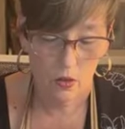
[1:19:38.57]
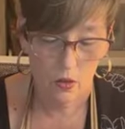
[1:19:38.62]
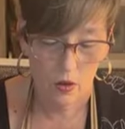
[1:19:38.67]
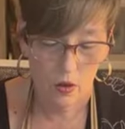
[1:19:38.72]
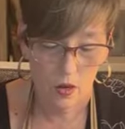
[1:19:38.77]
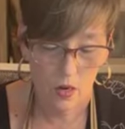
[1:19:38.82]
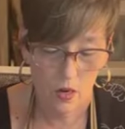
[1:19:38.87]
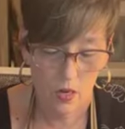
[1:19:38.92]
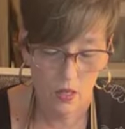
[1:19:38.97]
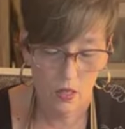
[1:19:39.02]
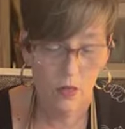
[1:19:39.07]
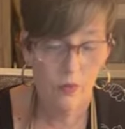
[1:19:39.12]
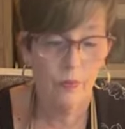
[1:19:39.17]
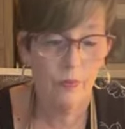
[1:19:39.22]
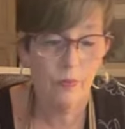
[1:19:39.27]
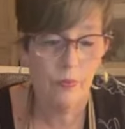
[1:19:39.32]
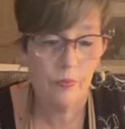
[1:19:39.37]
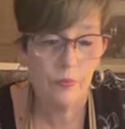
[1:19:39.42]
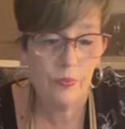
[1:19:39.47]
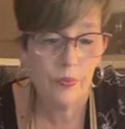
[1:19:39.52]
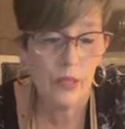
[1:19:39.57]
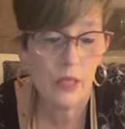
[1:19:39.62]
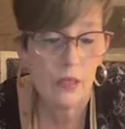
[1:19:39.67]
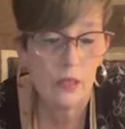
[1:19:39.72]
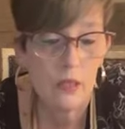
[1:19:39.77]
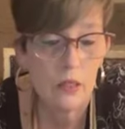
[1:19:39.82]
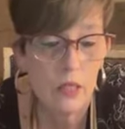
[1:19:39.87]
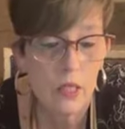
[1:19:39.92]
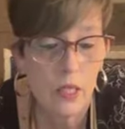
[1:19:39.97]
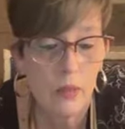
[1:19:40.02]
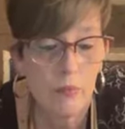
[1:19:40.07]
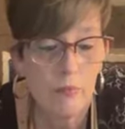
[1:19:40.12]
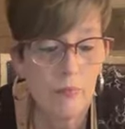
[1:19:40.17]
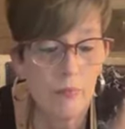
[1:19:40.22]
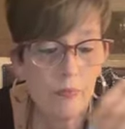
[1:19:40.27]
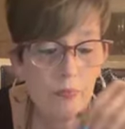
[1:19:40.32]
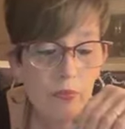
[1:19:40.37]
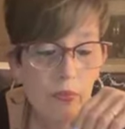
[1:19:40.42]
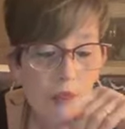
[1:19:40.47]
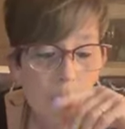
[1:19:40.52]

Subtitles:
this on. Let's see.